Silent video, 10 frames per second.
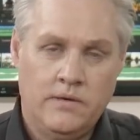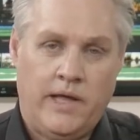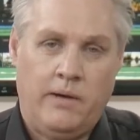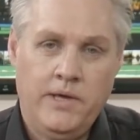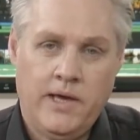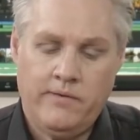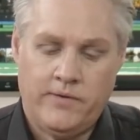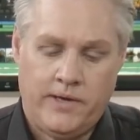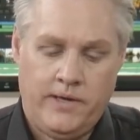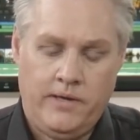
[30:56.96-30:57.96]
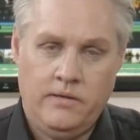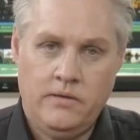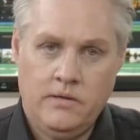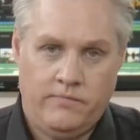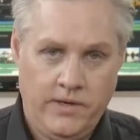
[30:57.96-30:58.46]
Now we have a
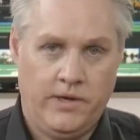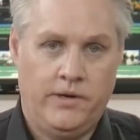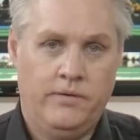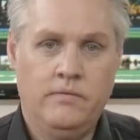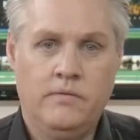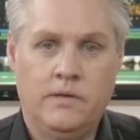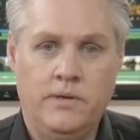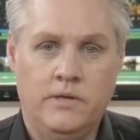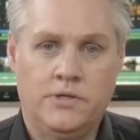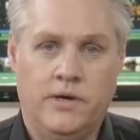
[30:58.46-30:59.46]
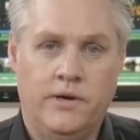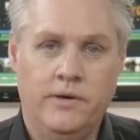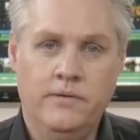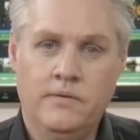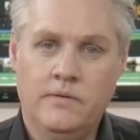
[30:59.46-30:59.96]
video that we can show